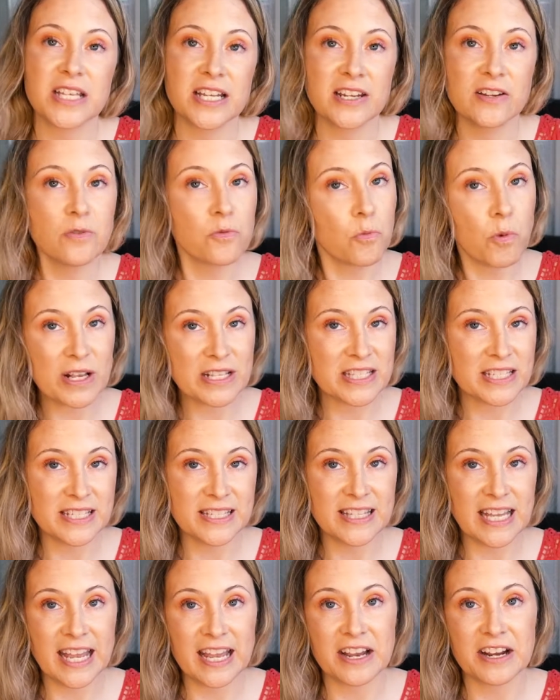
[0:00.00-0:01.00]
and it wasn't
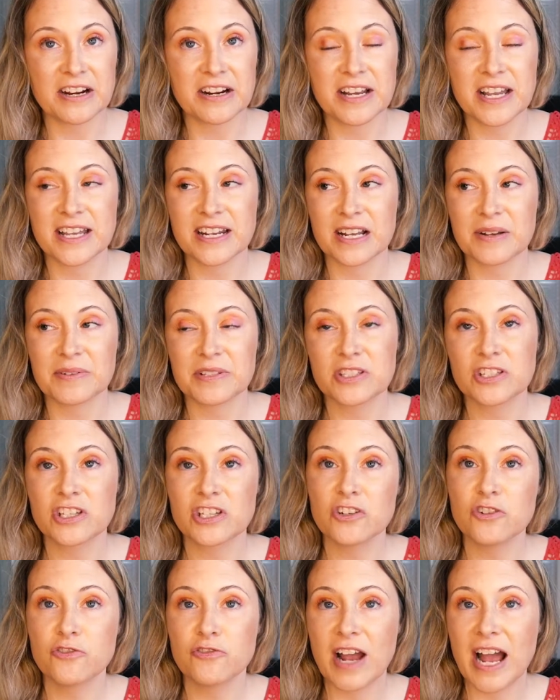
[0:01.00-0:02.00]
there, and I was
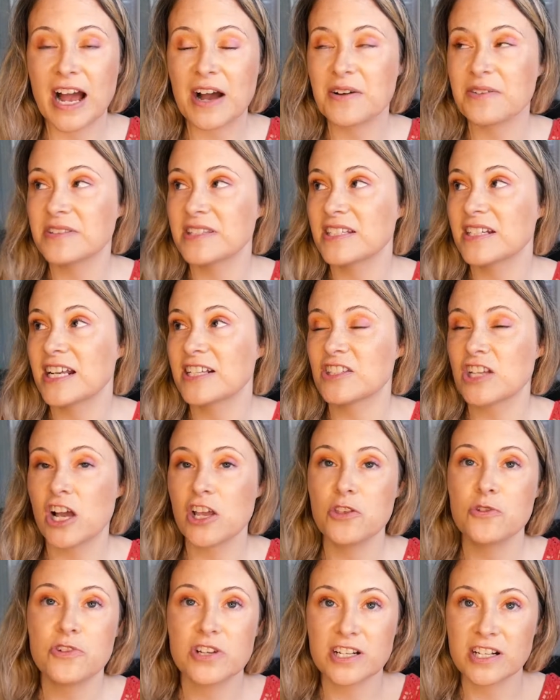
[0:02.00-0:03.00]
looking around and I saw
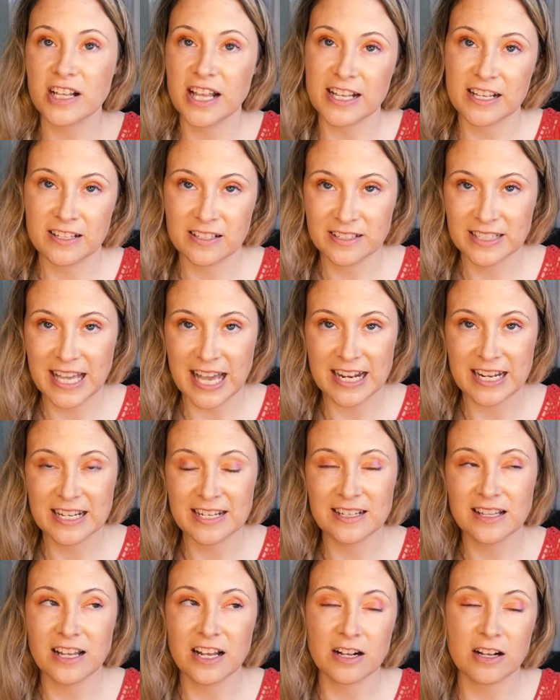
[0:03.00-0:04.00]
you could like get
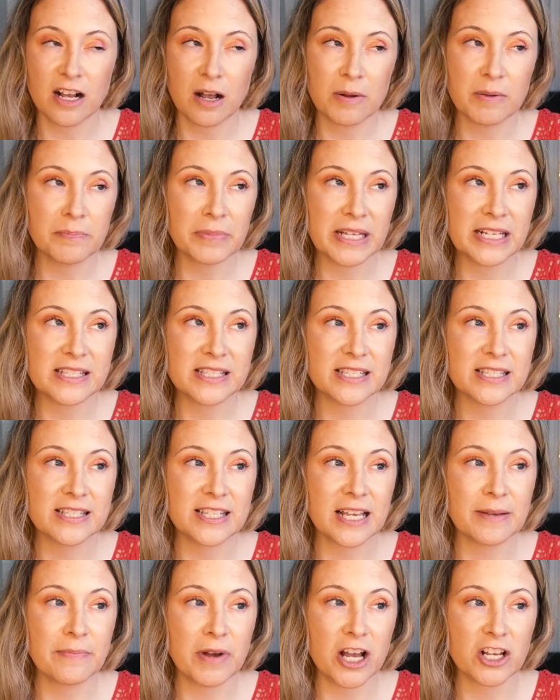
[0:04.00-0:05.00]
it a couple places
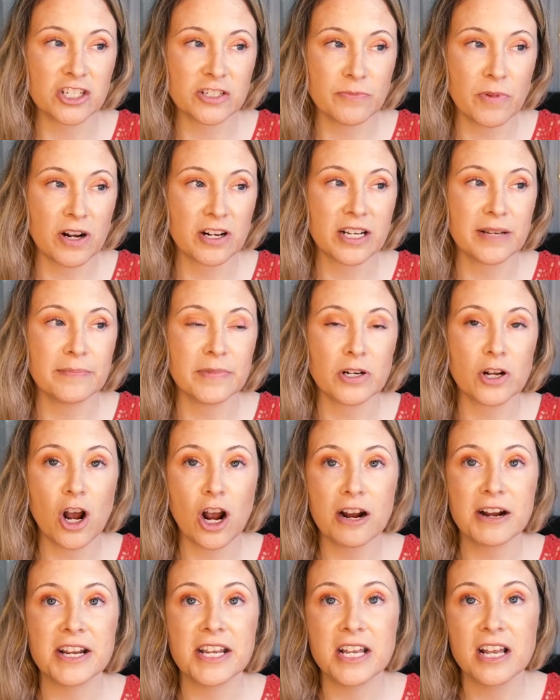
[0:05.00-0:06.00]
like Poshmark and
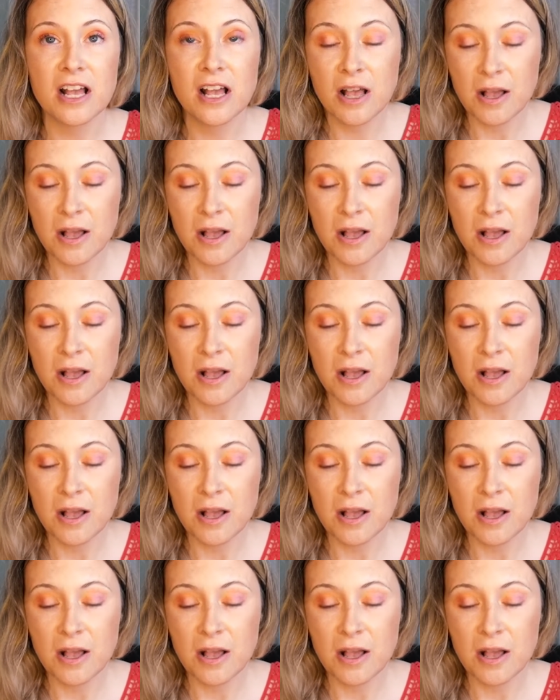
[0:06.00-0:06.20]
Mercari,